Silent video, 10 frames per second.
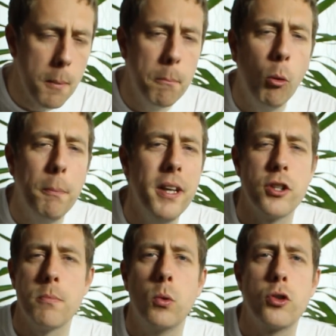More
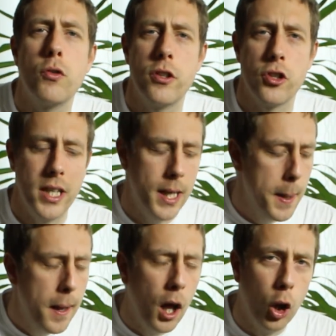bitterness, more stringency,
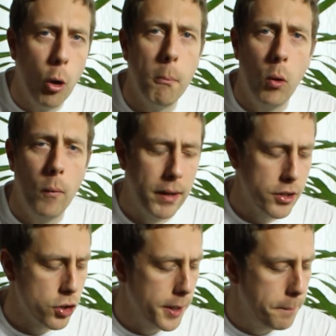a lot more
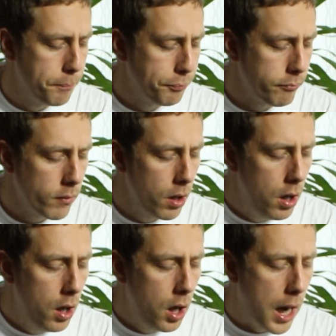actually.
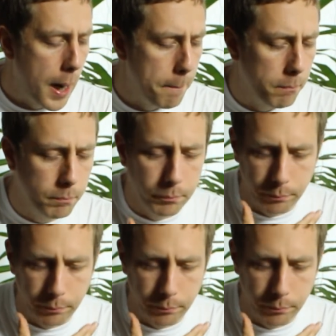Not